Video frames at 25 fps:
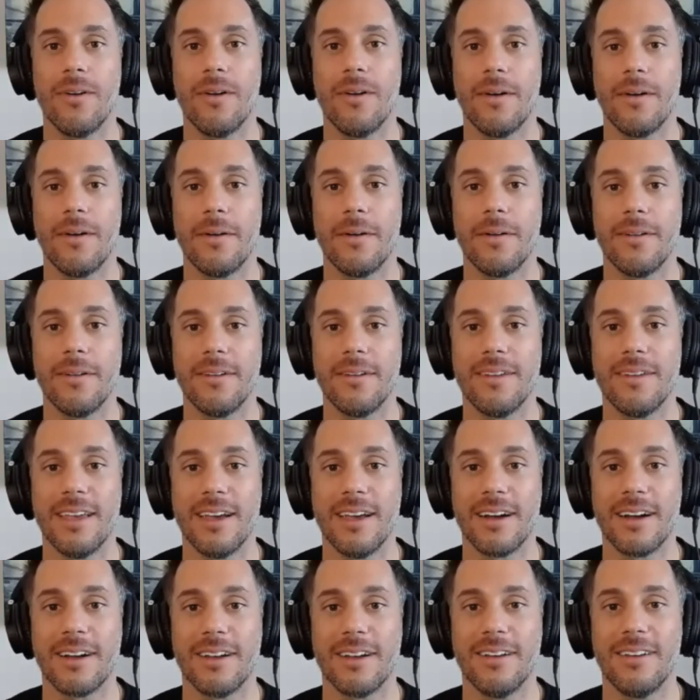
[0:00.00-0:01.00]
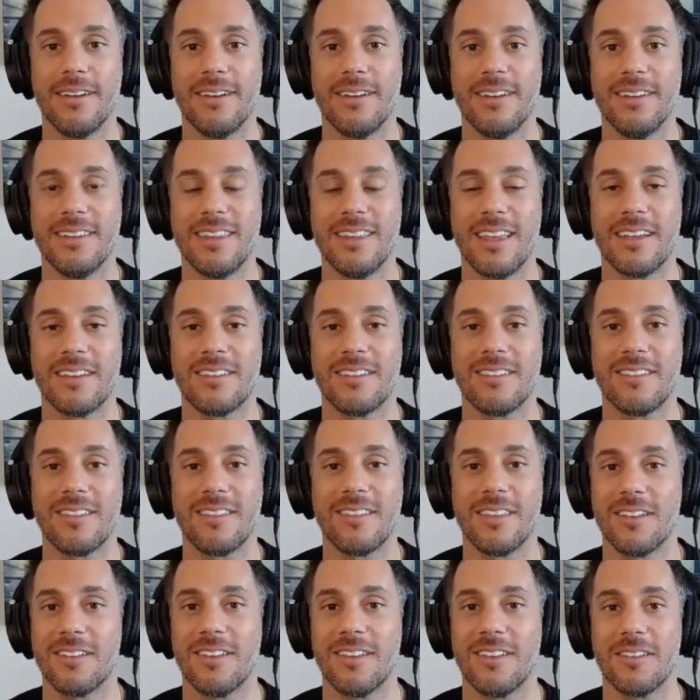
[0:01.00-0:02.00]
yeah. yeah. This
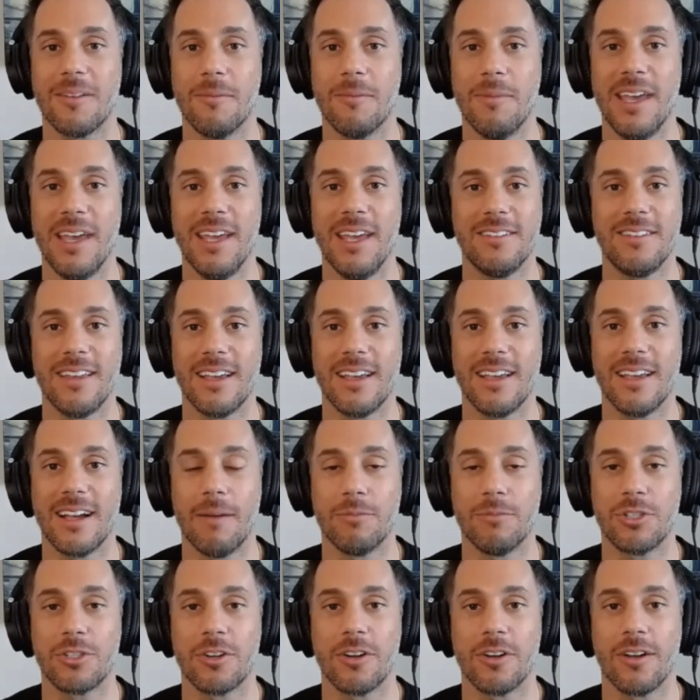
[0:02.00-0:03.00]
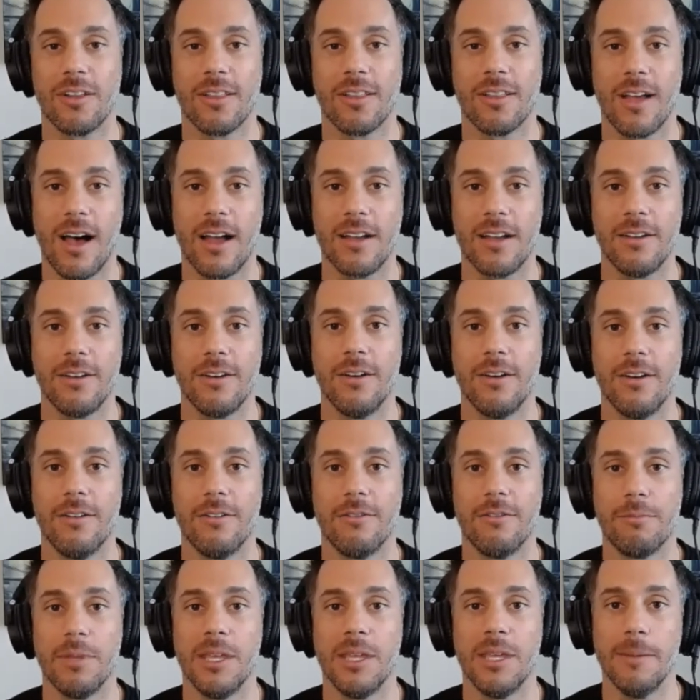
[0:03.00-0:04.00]
this is amazing. I'm sure a lot
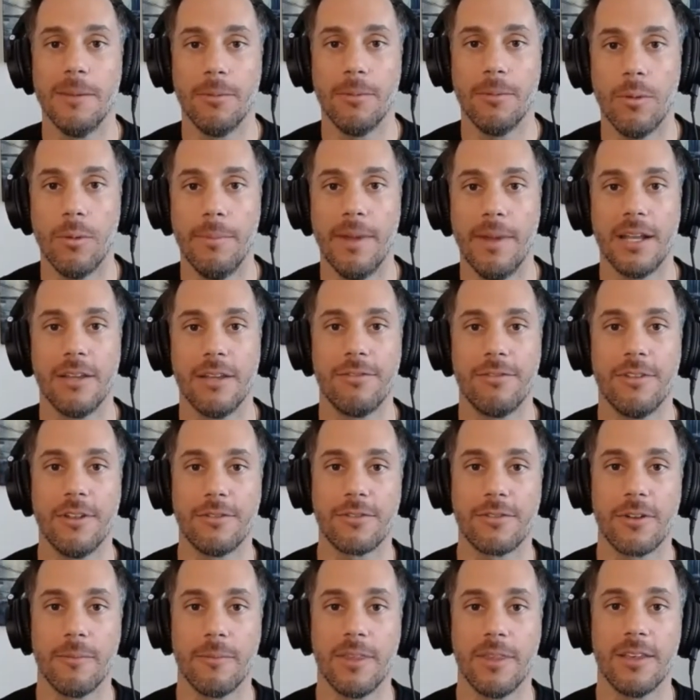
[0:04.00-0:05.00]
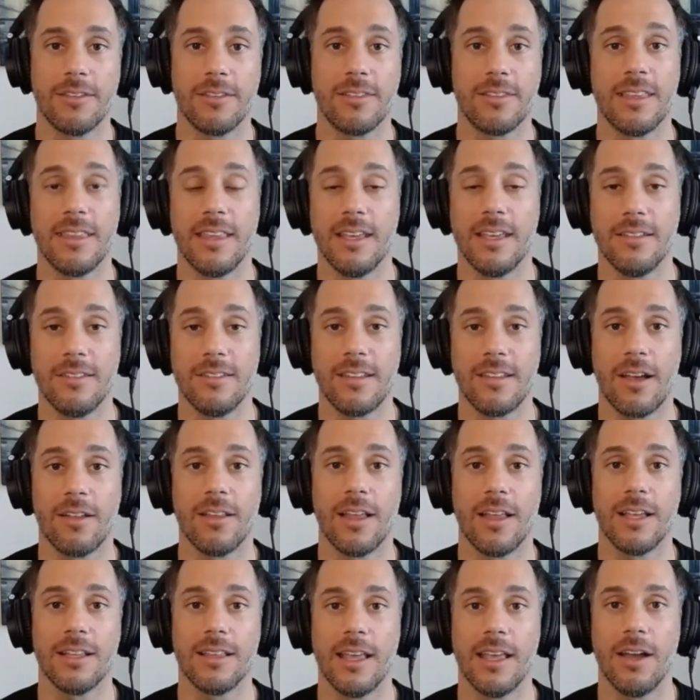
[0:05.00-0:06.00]
of people will benefit from this and they
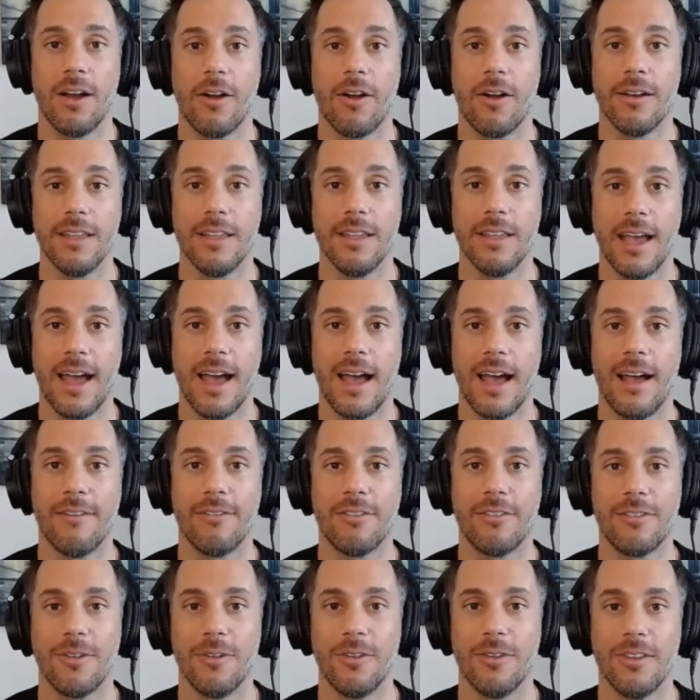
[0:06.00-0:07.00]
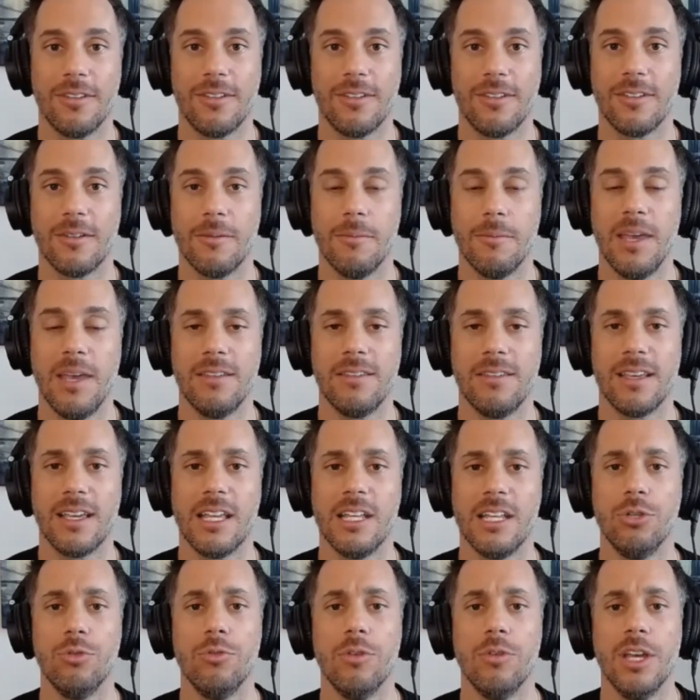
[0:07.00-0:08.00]
sound like they already have. So this is
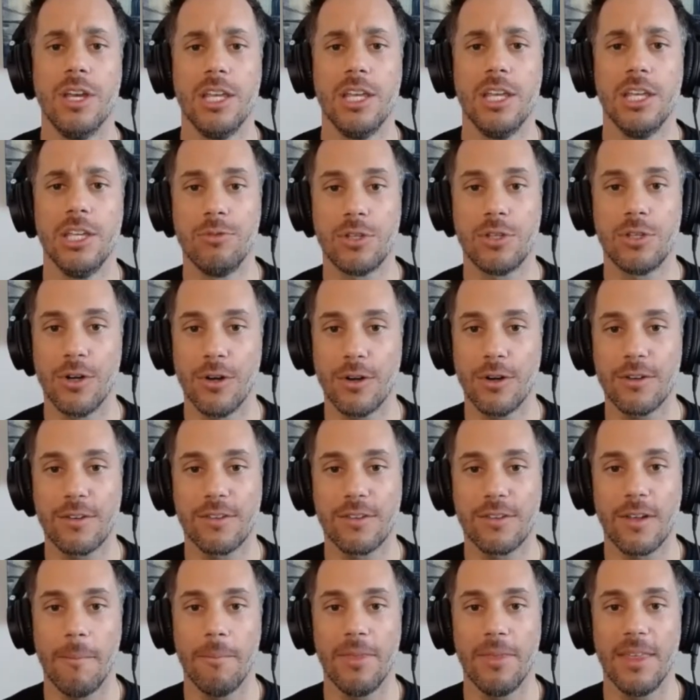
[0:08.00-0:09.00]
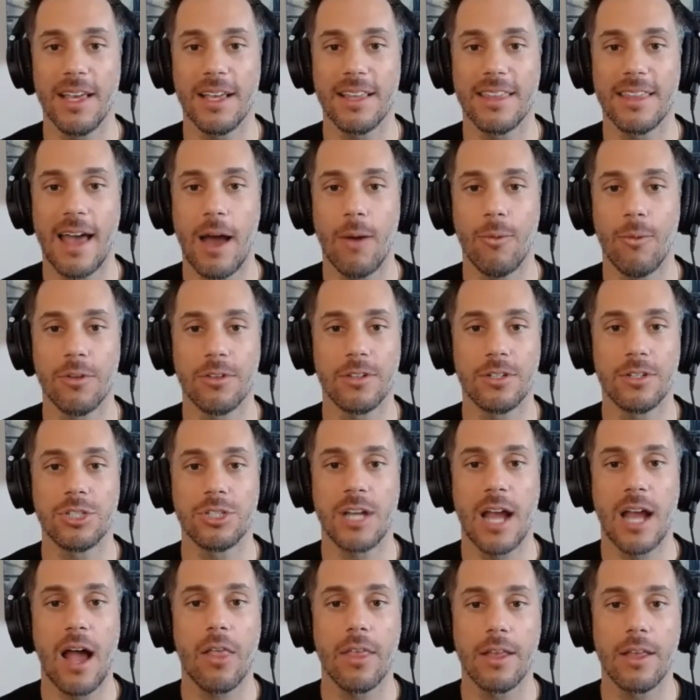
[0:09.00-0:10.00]
amazing and you you took something that was a
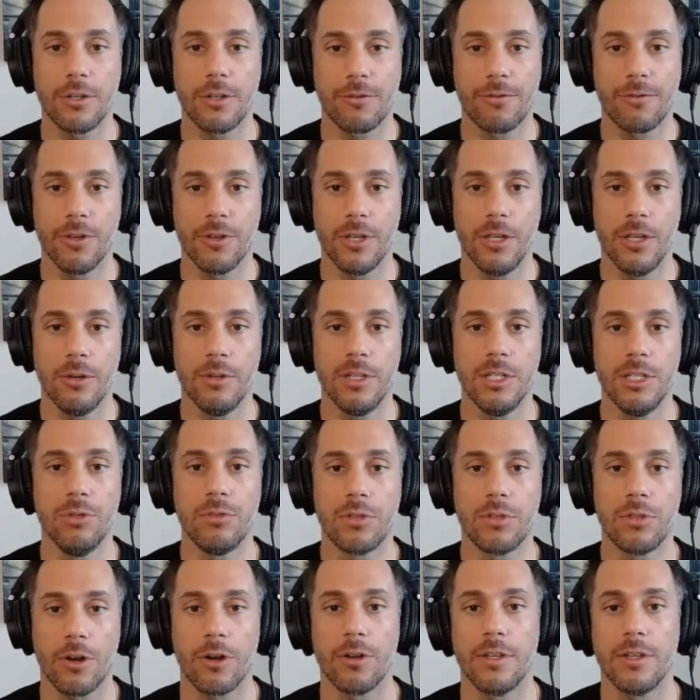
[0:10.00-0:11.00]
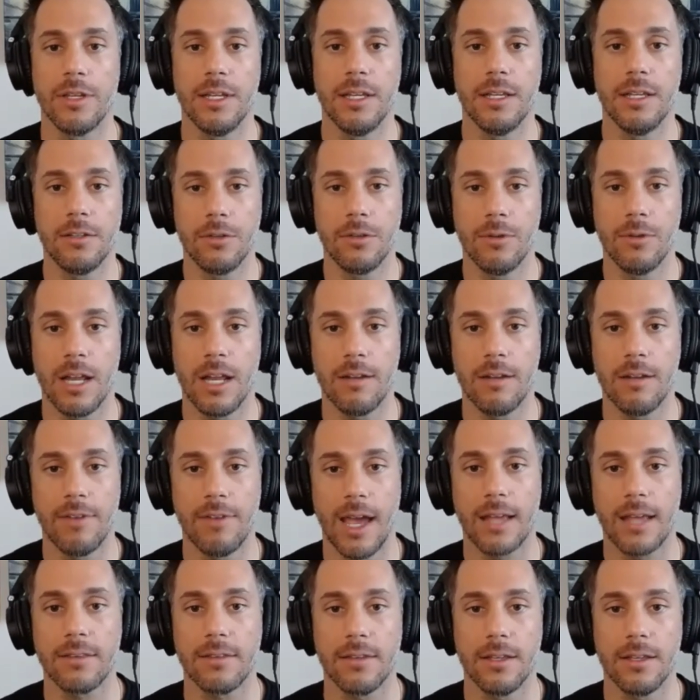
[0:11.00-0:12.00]
challenge for you and you turned it into an
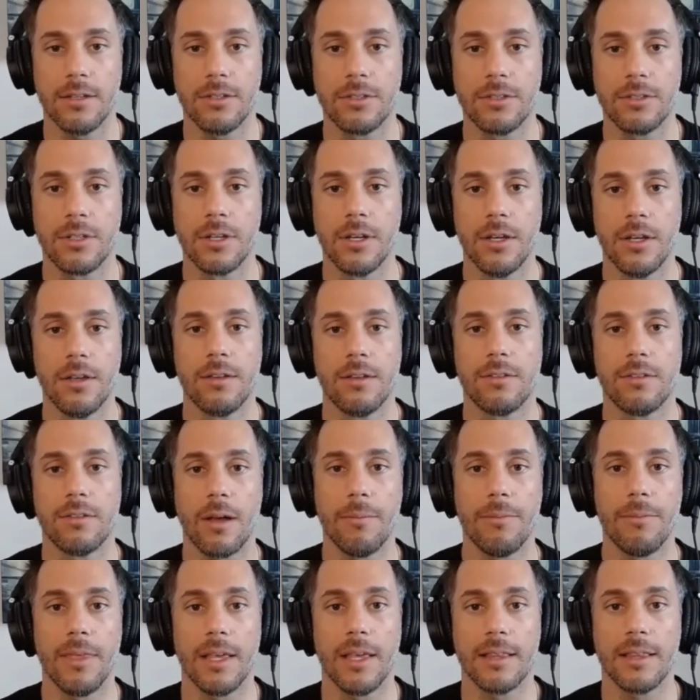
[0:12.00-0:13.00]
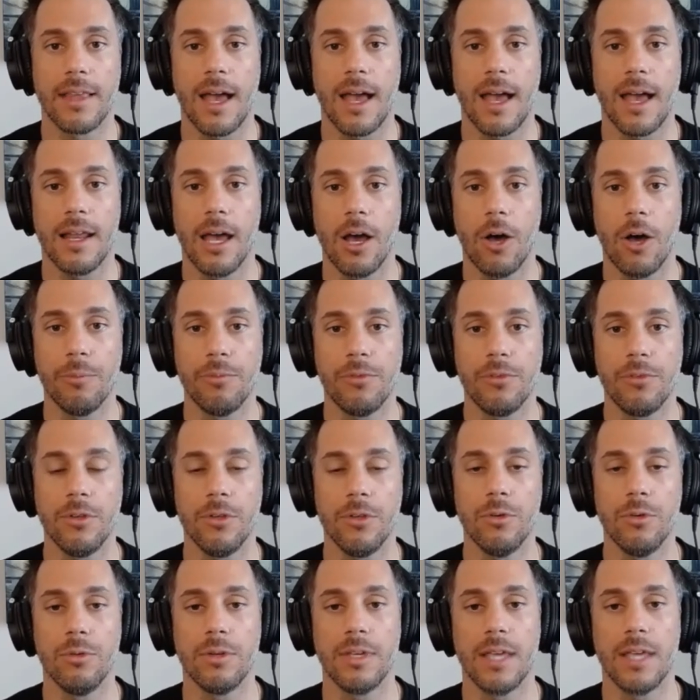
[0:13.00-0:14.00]
advantage. Something that helps
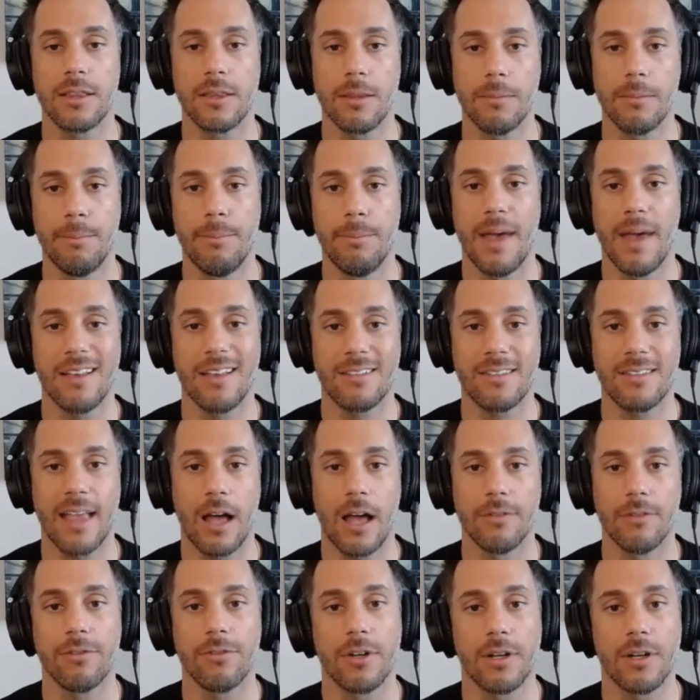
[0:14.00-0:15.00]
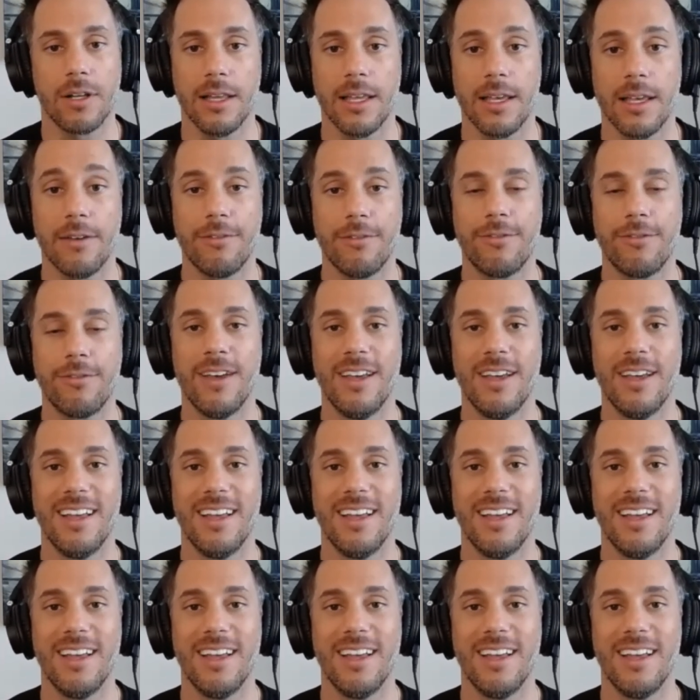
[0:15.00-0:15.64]
you get the best out of Cliff.